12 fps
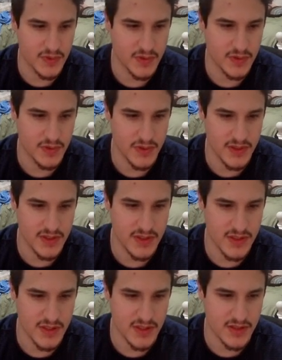What is
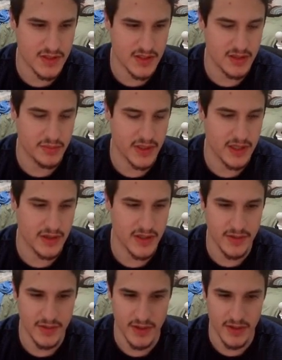this hidden power?
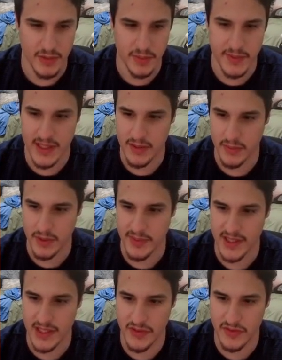We
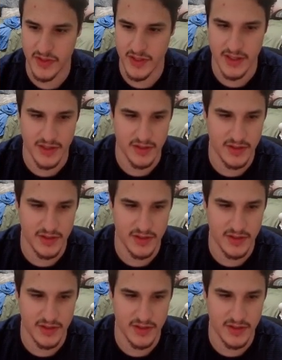might never find out.